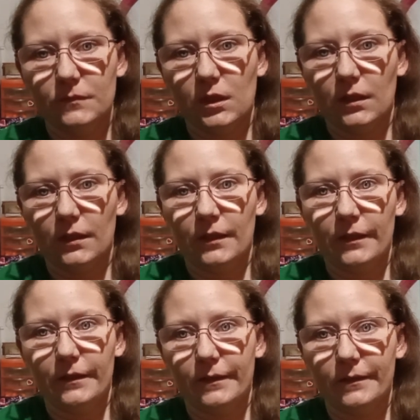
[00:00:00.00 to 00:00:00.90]

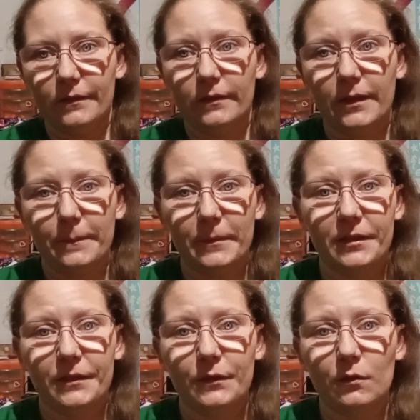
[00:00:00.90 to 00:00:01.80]
and let me
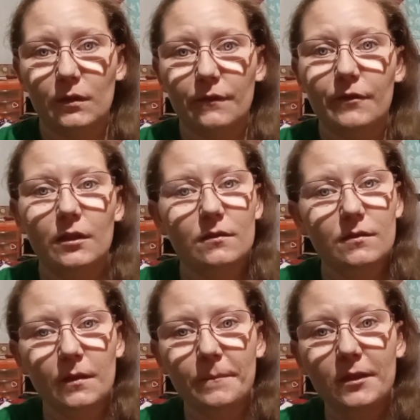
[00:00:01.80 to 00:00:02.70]
know if there's
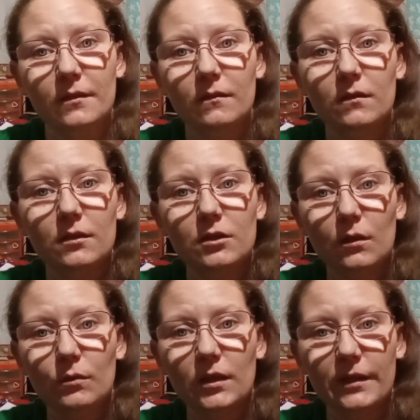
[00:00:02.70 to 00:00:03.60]
something that y'all
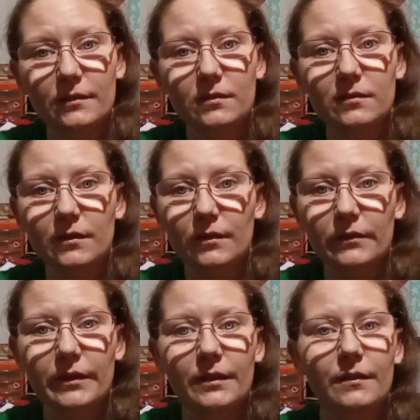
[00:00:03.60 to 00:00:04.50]
would like to see on
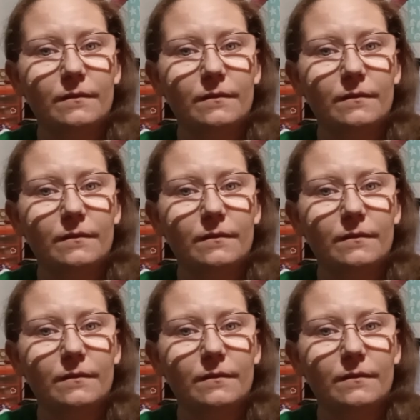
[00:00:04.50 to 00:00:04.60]
there,